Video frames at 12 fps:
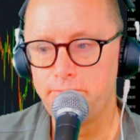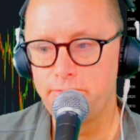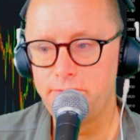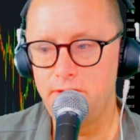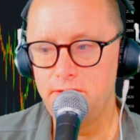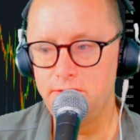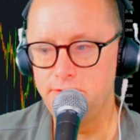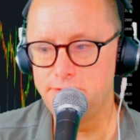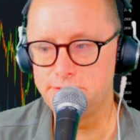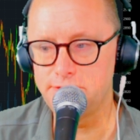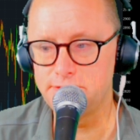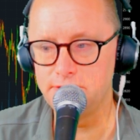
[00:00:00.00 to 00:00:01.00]
that he
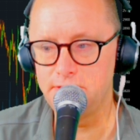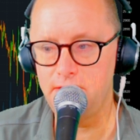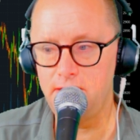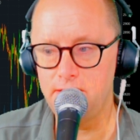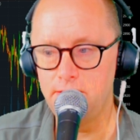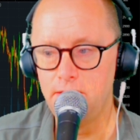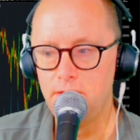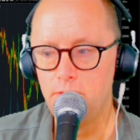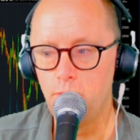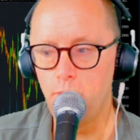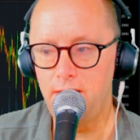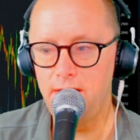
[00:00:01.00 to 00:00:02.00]
just doesn't get
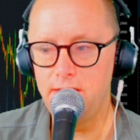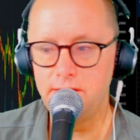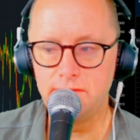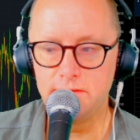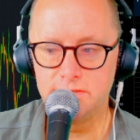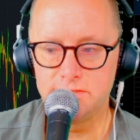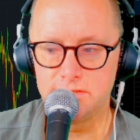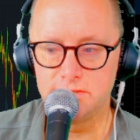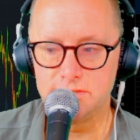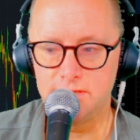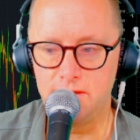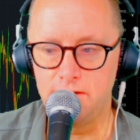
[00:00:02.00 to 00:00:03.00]
why these
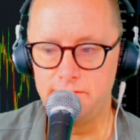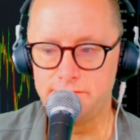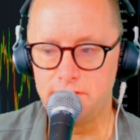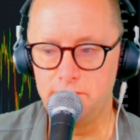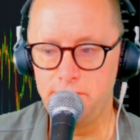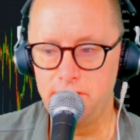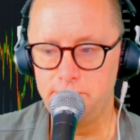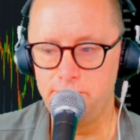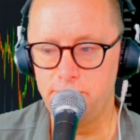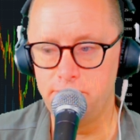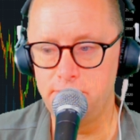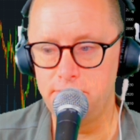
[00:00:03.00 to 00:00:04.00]
tariffs are being
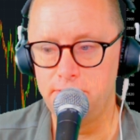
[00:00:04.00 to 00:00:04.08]
put